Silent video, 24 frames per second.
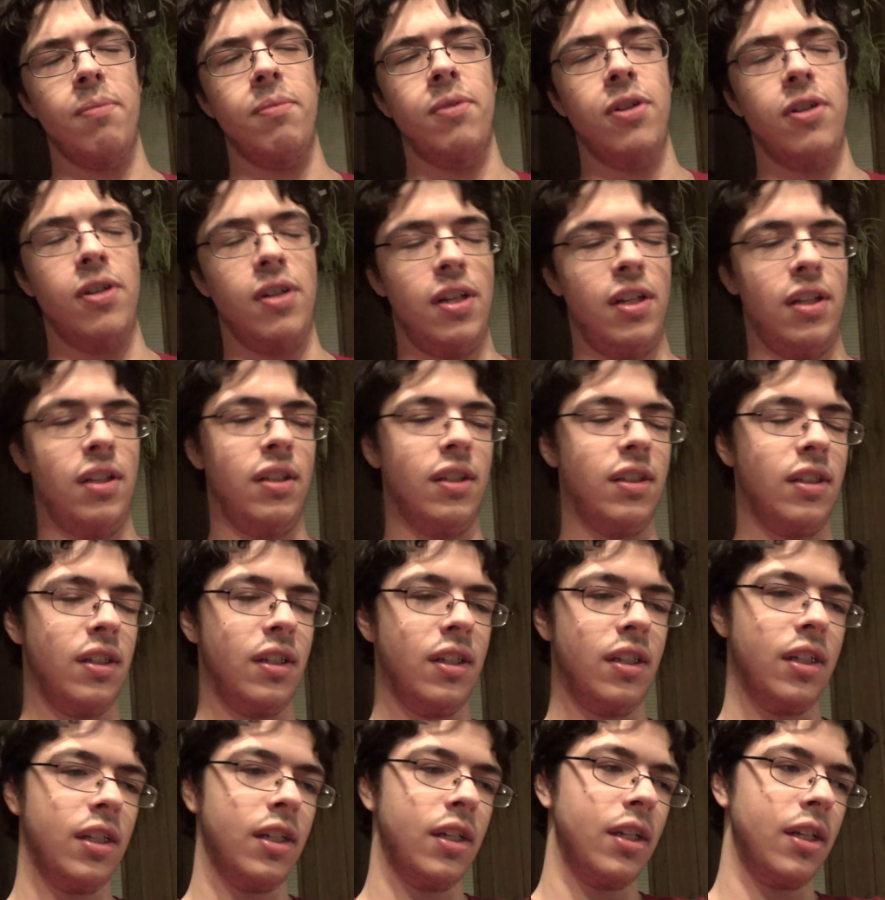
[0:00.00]
earnings.
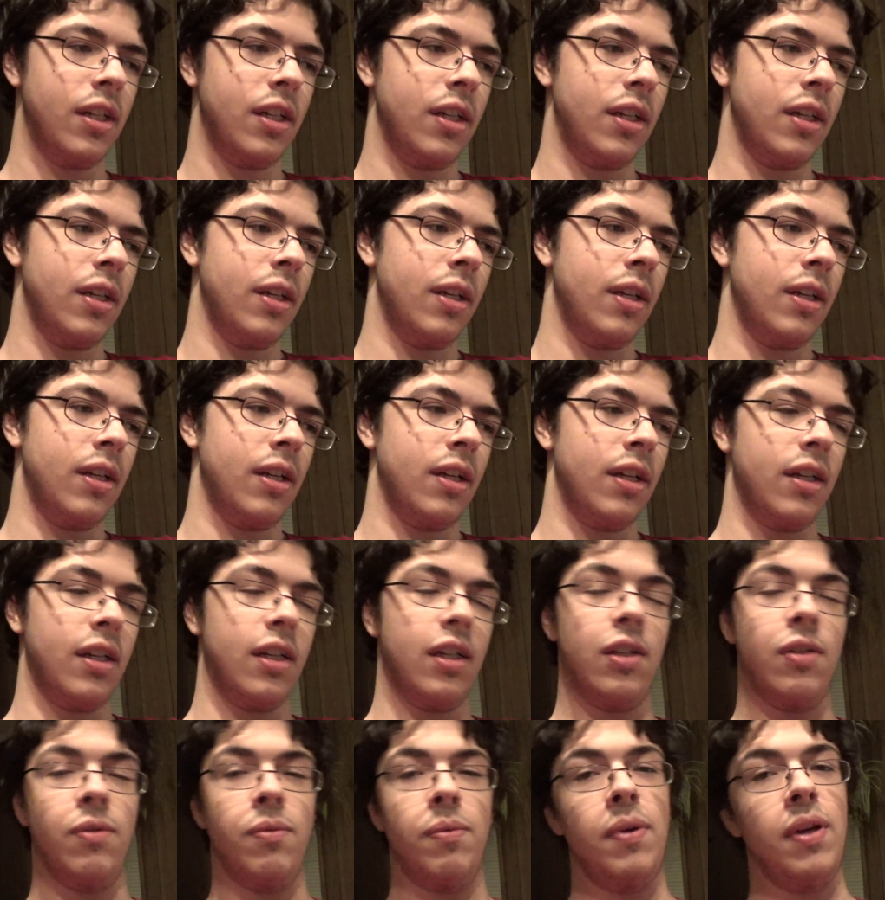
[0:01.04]

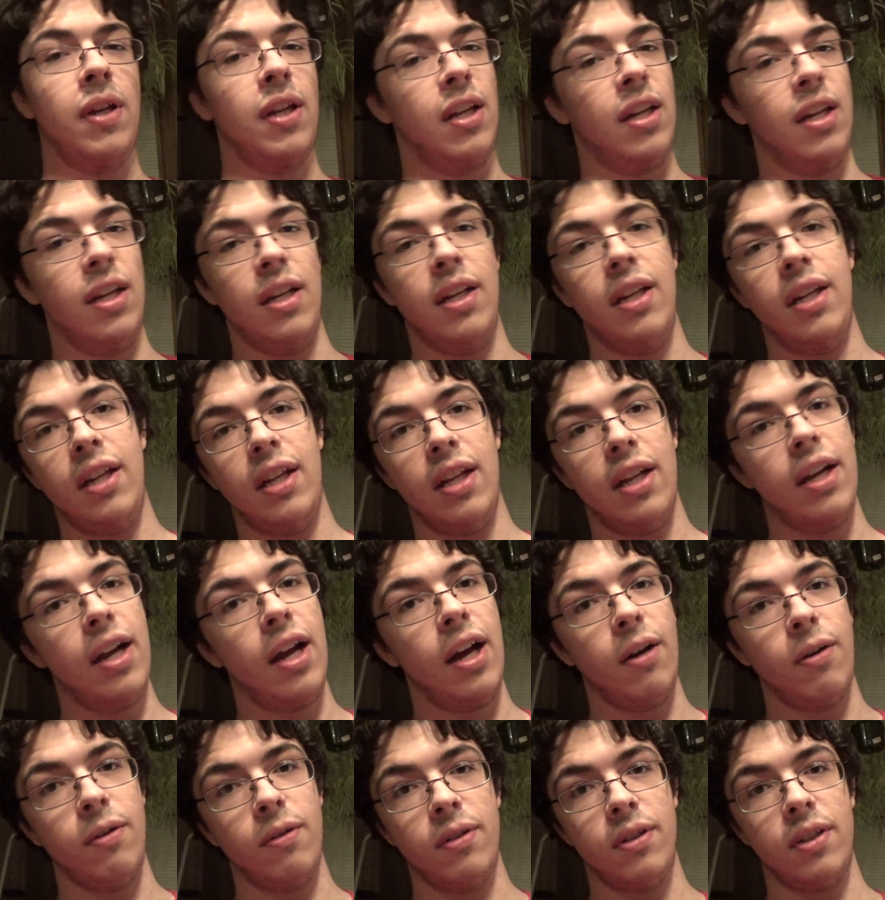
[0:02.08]
Because we need to get
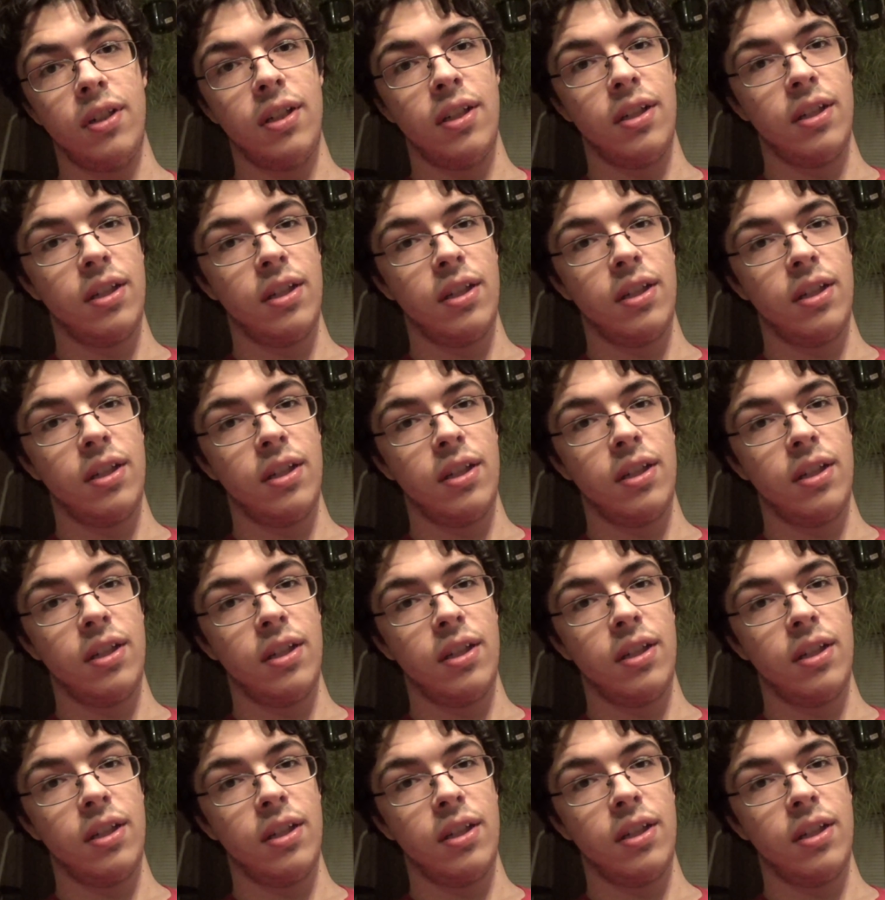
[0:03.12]
out.